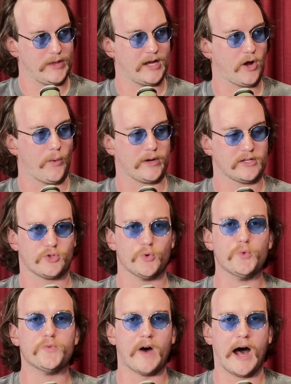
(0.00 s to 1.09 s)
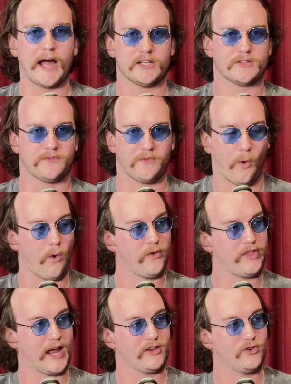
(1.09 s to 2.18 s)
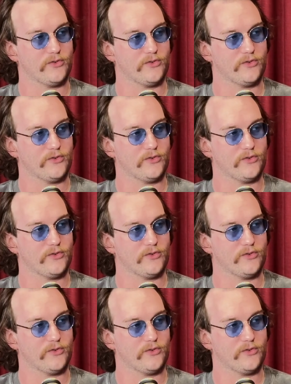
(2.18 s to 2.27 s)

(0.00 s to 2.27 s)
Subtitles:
without going too far into 4 that